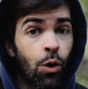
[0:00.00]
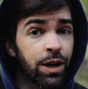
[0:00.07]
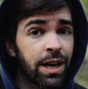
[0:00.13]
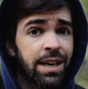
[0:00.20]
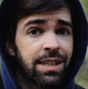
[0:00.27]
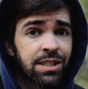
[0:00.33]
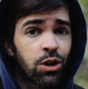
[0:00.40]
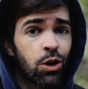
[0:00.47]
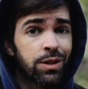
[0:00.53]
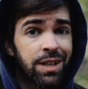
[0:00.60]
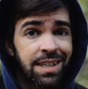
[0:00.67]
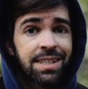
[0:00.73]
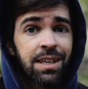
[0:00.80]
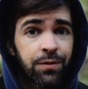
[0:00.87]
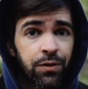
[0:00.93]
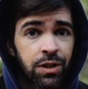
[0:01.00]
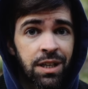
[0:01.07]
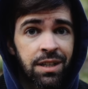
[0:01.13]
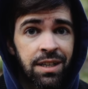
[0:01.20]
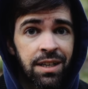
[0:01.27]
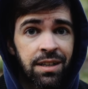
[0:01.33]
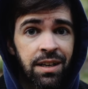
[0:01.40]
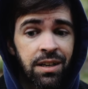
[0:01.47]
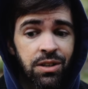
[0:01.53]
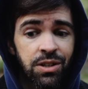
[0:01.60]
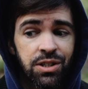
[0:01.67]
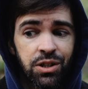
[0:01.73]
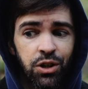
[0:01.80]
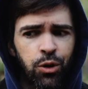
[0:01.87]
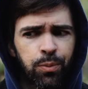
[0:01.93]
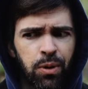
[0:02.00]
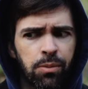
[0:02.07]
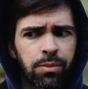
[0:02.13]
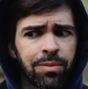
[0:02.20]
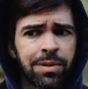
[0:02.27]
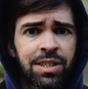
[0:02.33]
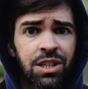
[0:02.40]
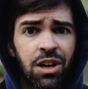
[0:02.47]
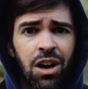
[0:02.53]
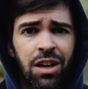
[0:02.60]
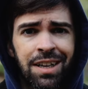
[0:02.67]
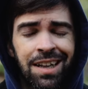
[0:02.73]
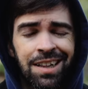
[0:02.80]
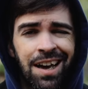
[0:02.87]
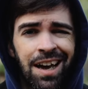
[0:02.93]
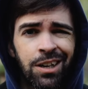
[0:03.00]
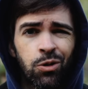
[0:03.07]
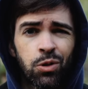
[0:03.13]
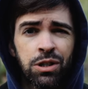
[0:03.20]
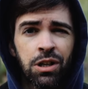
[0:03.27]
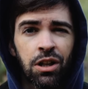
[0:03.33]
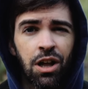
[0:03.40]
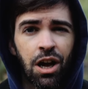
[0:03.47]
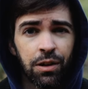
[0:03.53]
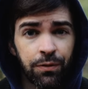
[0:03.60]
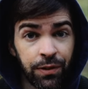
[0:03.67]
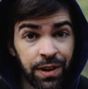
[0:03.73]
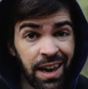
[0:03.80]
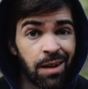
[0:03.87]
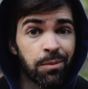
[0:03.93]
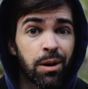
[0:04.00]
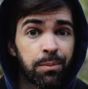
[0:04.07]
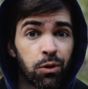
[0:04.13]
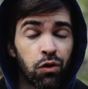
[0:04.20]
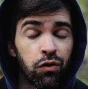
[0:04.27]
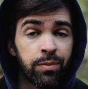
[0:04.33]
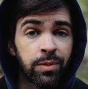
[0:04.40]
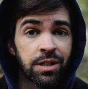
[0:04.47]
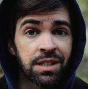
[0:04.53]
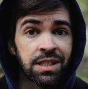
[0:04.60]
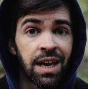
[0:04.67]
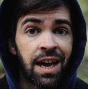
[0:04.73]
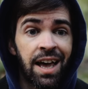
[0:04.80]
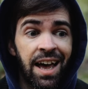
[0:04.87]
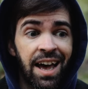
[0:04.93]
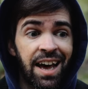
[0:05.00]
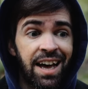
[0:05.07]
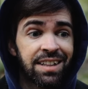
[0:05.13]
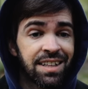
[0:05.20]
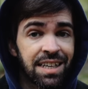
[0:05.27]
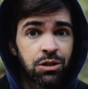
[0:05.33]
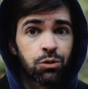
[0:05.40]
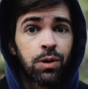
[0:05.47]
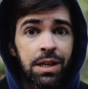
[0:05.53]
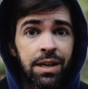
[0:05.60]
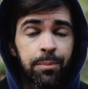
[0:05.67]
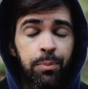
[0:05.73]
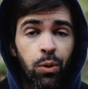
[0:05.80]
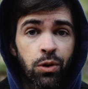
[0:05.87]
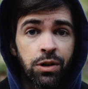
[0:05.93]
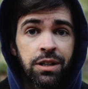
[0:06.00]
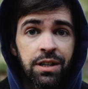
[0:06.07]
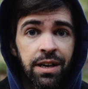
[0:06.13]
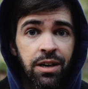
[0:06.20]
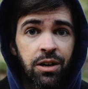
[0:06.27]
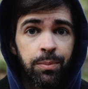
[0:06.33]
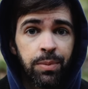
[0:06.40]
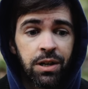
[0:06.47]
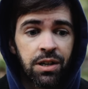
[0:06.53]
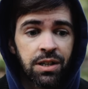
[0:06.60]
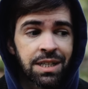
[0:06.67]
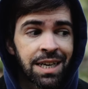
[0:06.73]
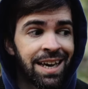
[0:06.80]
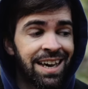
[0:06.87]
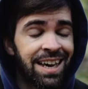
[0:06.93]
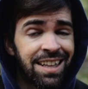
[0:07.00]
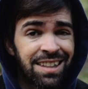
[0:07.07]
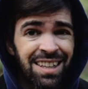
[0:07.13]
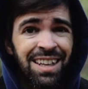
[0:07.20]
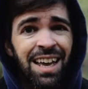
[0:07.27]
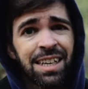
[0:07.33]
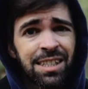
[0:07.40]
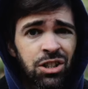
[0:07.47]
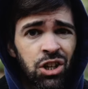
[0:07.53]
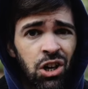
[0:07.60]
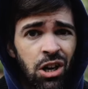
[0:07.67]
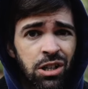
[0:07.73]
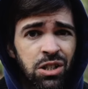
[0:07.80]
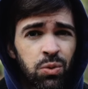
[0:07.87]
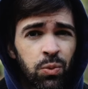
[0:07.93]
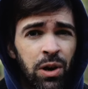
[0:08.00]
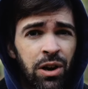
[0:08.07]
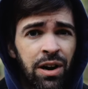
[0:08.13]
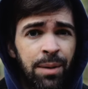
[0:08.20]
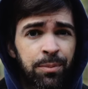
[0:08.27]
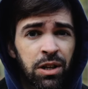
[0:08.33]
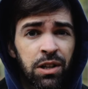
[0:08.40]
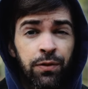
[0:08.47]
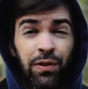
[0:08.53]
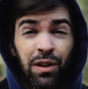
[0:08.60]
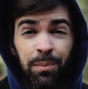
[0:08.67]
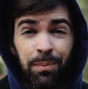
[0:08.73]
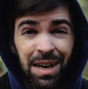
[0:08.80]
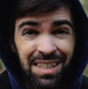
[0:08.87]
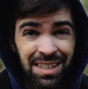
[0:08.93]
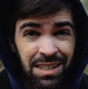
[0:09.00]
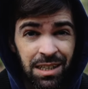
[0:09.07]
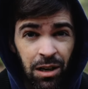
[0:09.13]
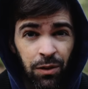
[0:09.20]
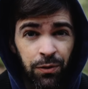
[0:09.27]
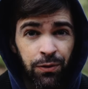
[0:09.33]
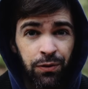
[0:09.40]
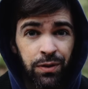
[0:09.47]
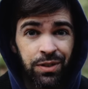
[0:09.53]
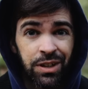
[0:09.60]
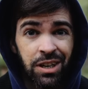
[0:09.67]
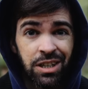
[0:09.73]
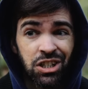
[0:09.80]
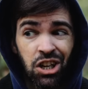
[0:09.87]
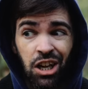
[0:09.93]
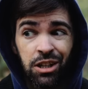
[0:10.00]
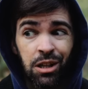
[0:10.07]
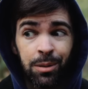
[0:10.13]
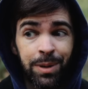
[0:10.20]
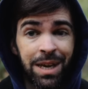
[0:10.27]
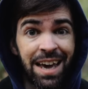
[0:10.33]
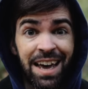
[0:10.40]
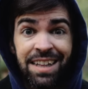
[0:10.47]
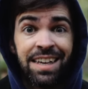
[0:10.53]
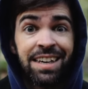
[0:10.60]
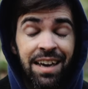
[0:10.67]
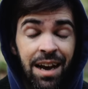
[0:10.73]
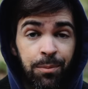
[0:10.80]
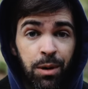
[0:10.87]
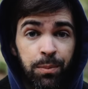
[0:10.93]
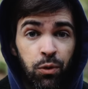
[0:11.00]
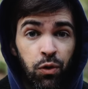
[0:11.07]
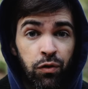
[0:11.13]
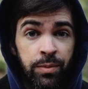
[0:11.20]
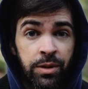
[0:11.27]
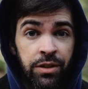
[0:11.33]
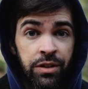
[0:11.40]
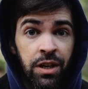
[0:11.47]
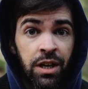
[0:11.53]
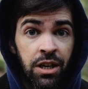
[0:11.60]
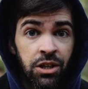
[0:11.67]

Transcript: Okay, so that's it for the details. You probably saw that I used a lot of camera movements, and that's really important here because in the next shots where I'm gonna film myself, there's not gonna be any camera movement.